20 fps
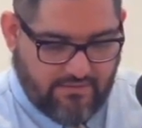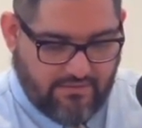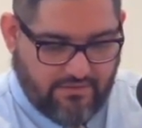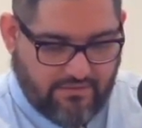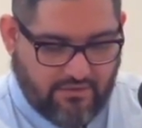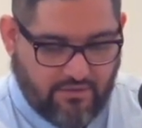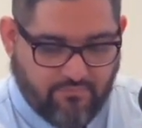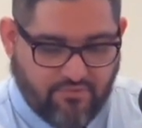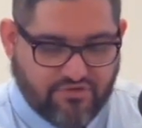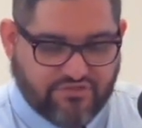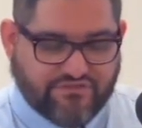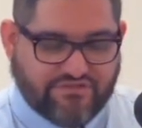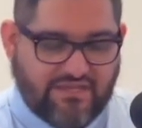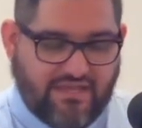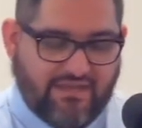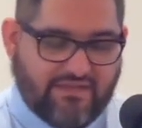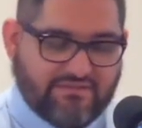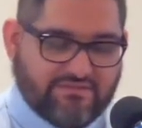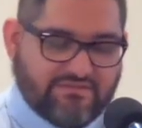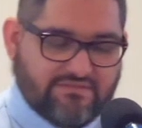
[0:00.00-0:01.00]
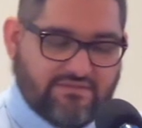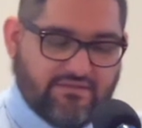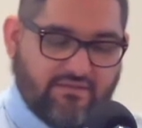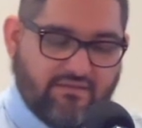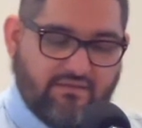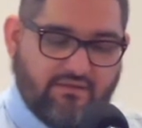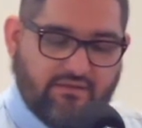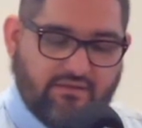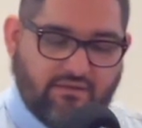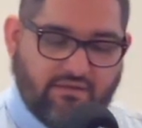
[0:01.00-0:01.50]
Number six,
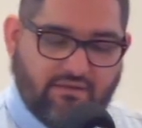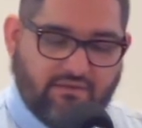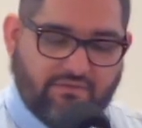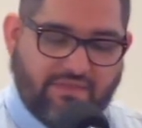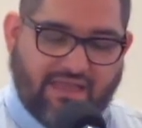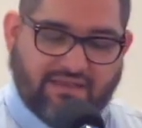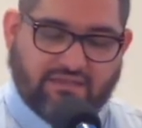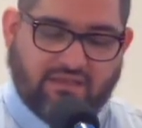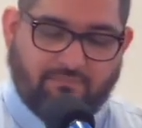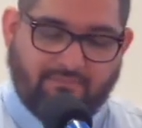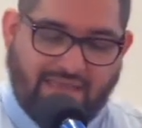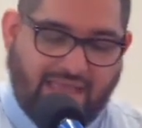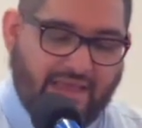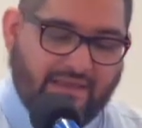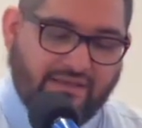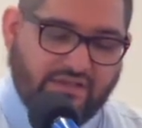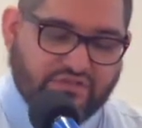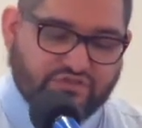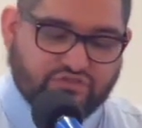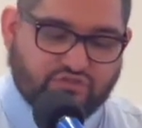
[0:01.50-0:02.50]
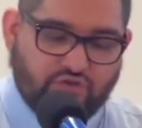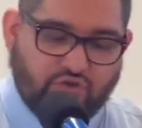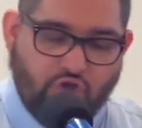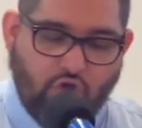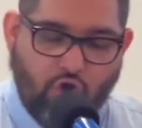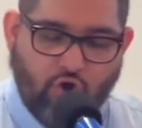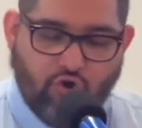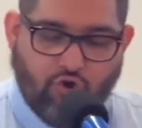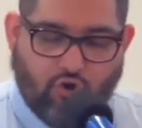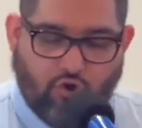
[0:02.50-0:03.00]
that command is to
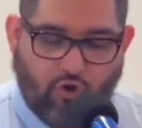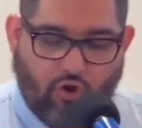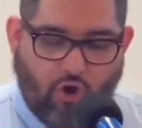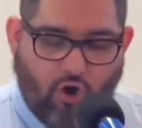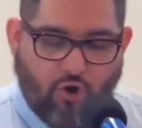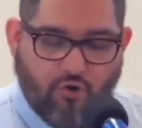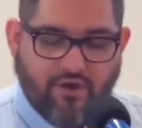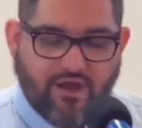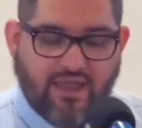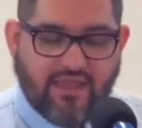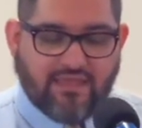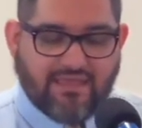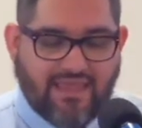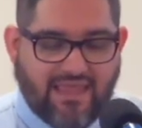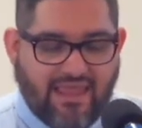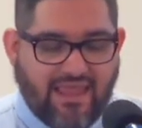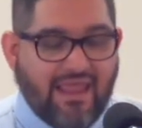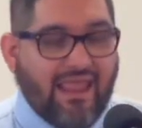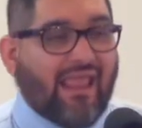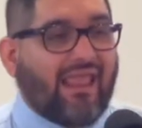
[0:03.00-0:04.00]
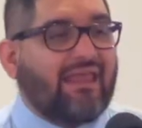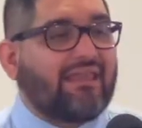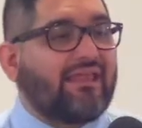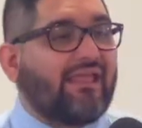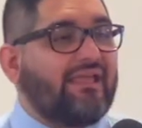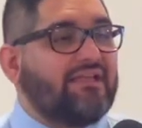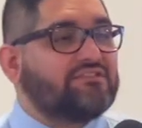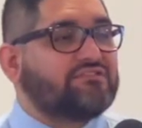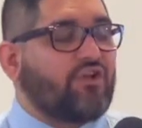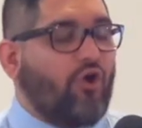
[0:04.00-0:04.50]
glory ye in
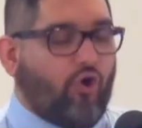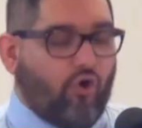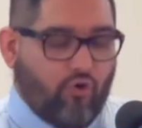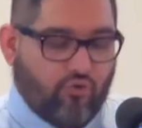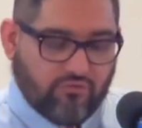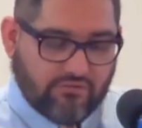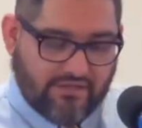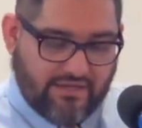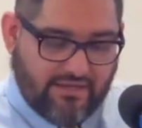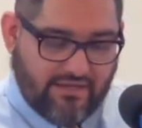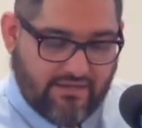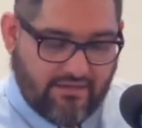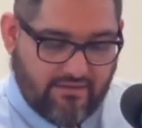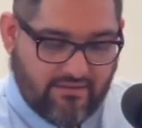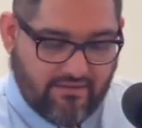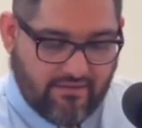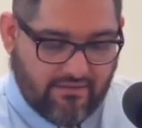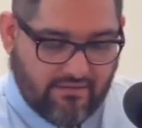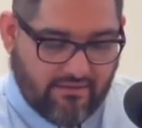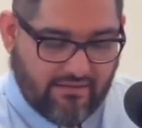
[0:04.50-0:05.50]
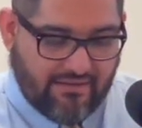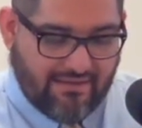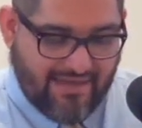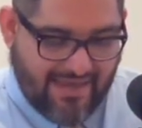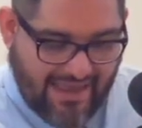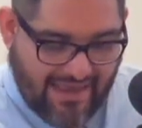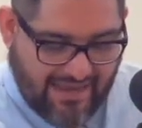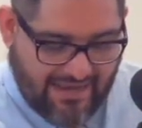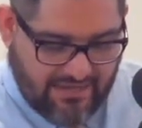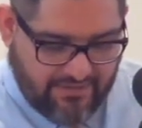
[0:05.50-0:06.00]
His holy
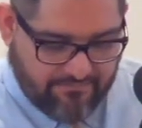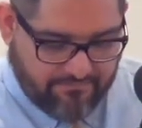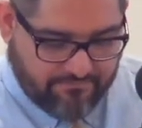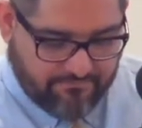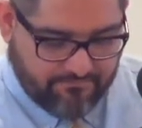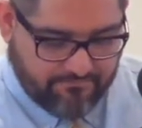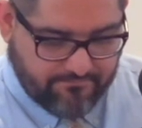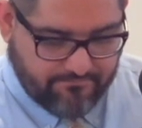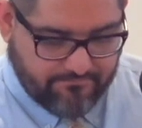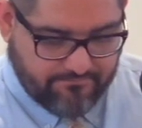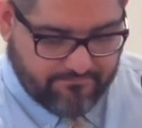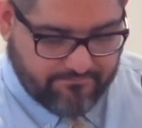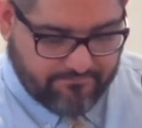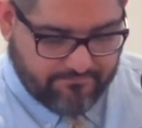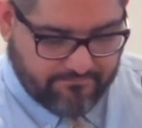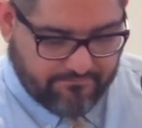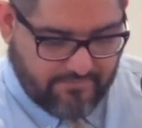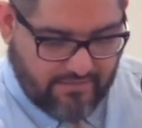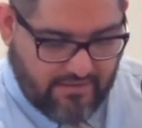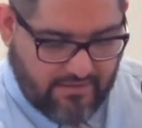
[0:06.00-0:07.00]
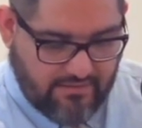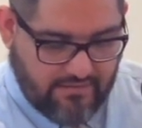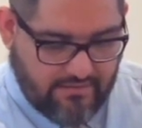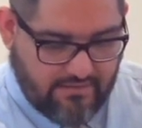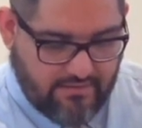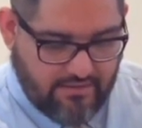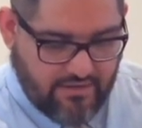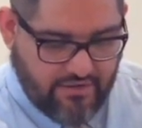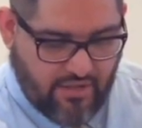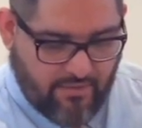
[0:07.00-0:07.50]
name.
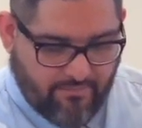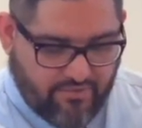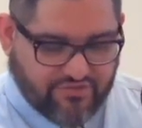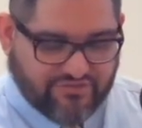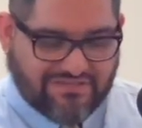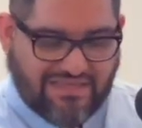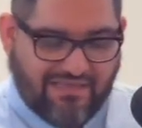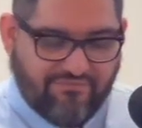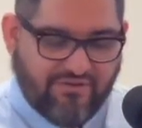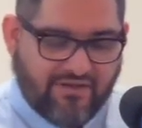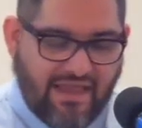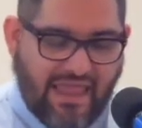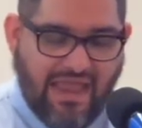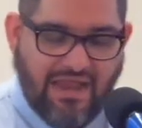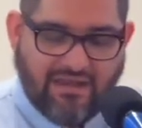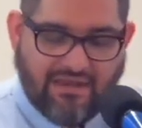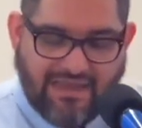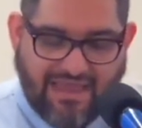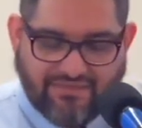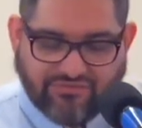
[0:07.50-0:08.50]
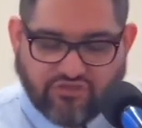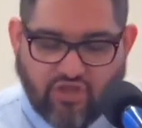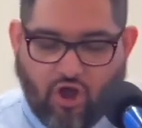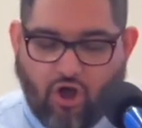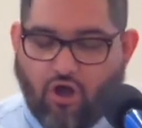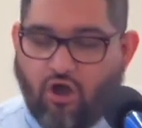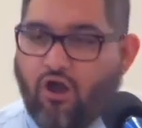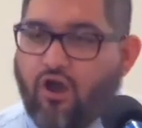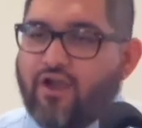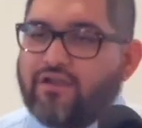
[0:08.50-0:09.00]
Number seven, let the
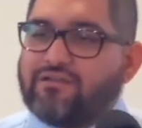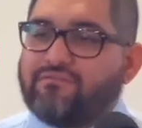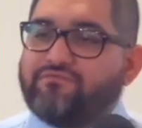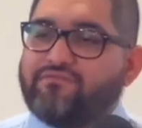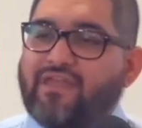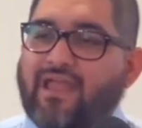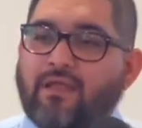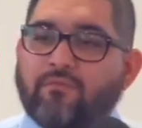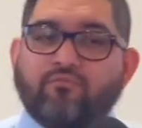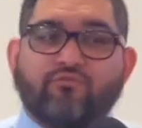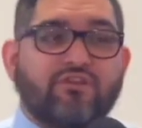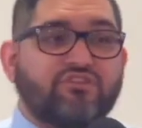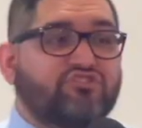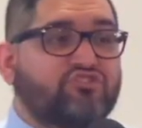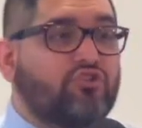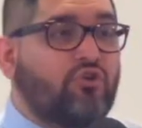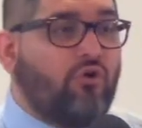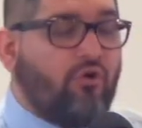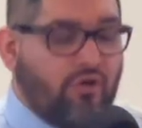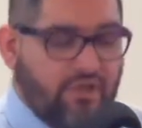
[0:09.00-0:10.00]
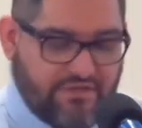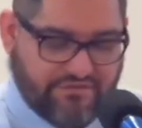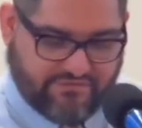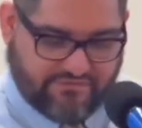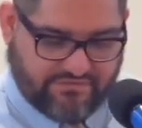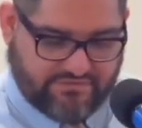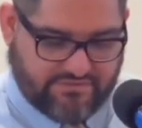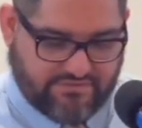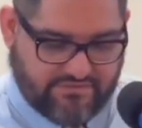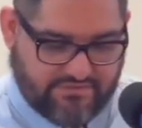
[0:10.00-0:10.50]
heart of them
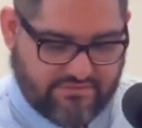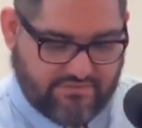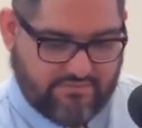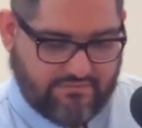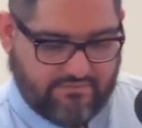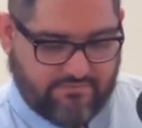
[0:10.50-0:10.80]
rejoice.